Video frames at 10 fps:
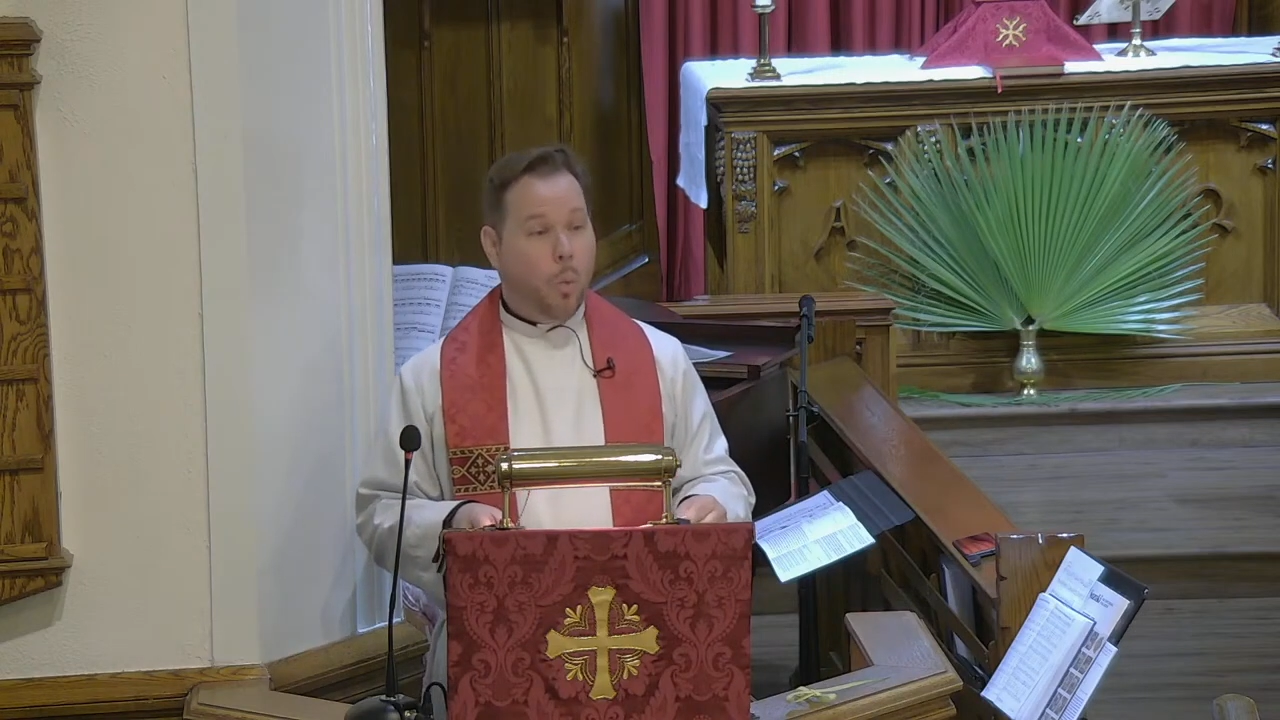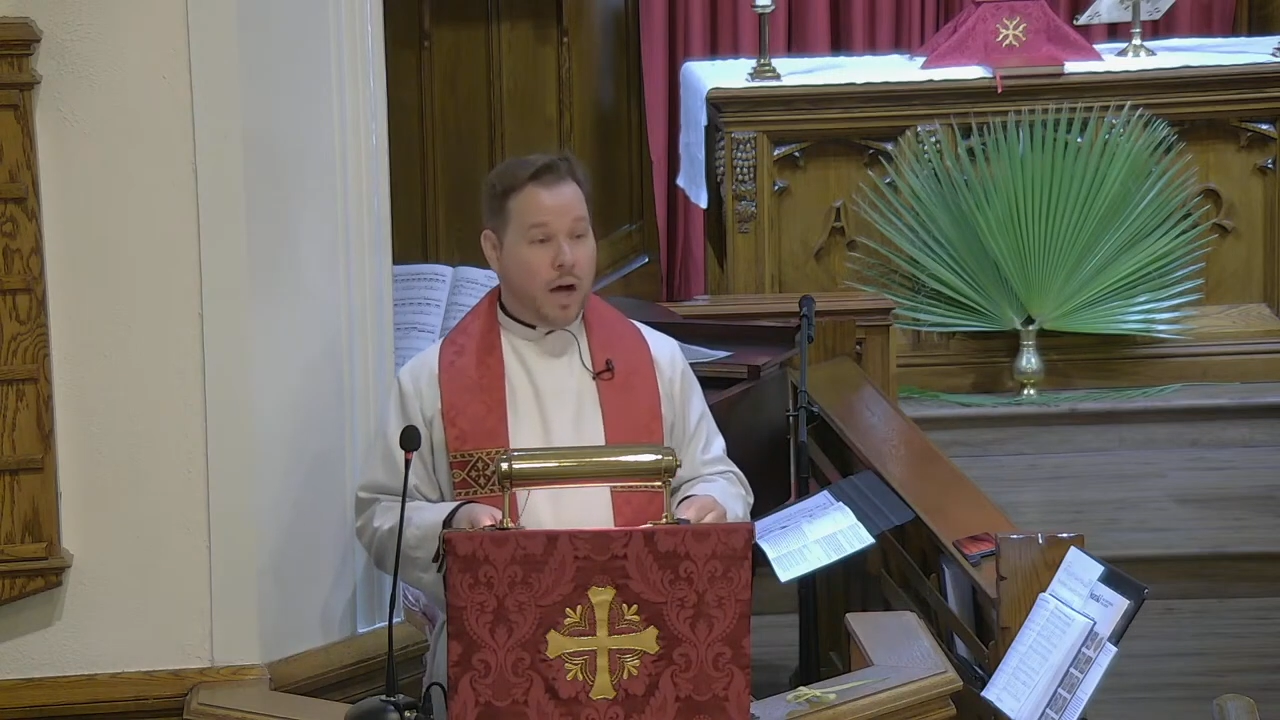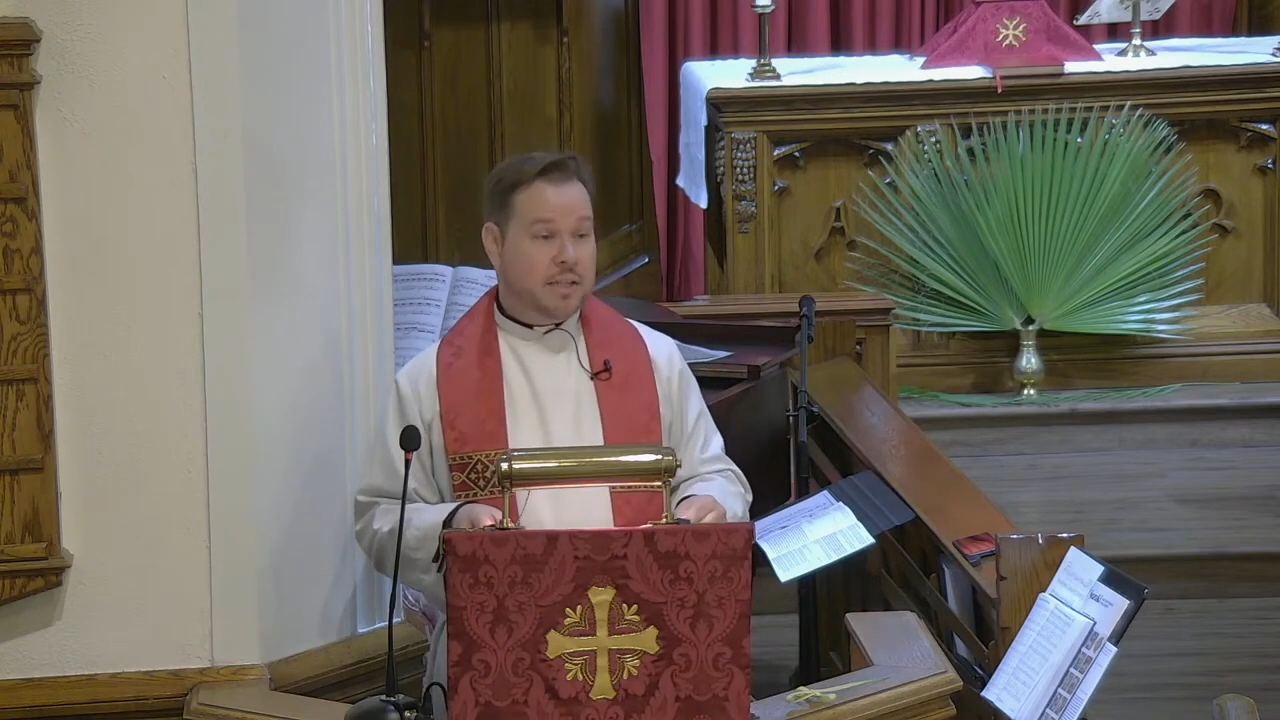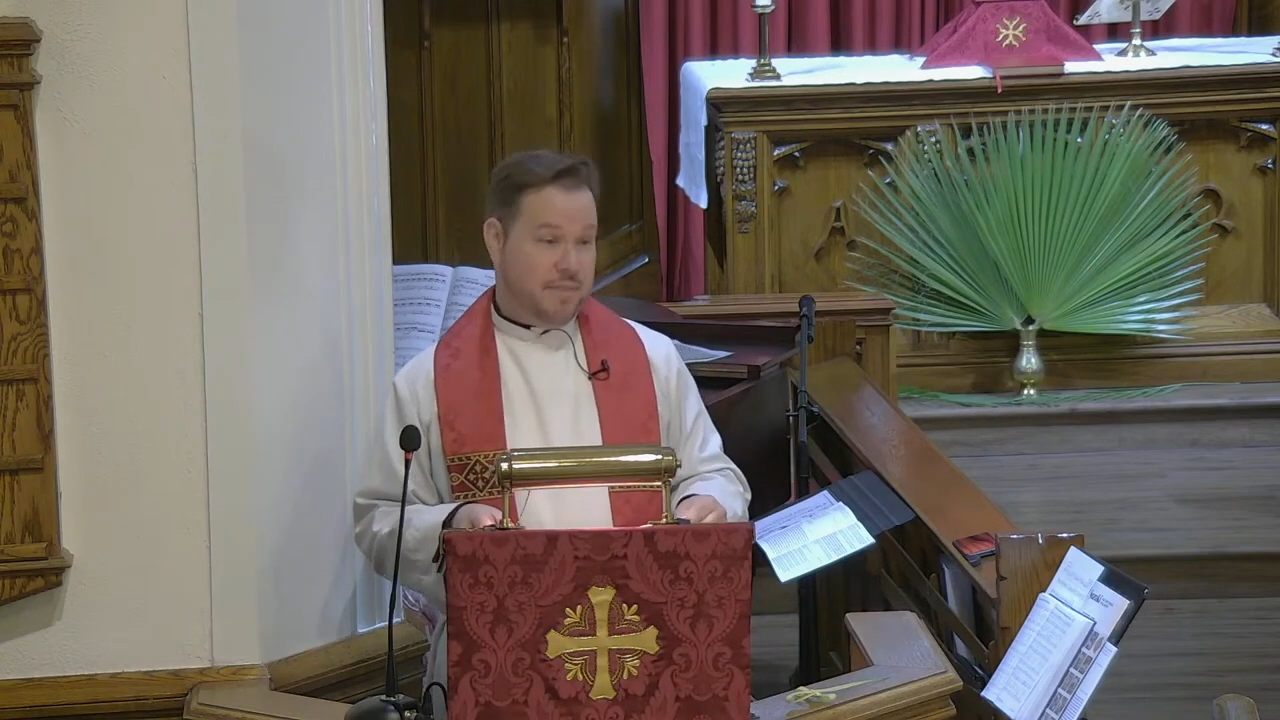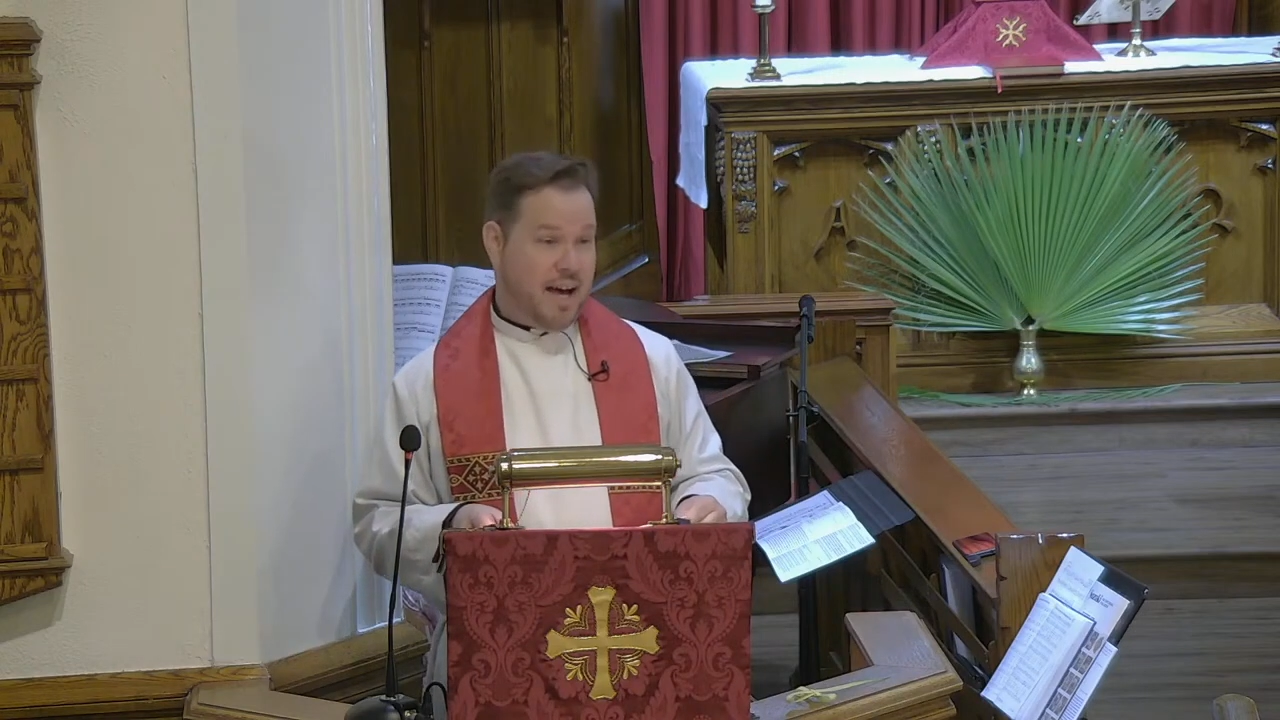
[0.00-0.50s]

one of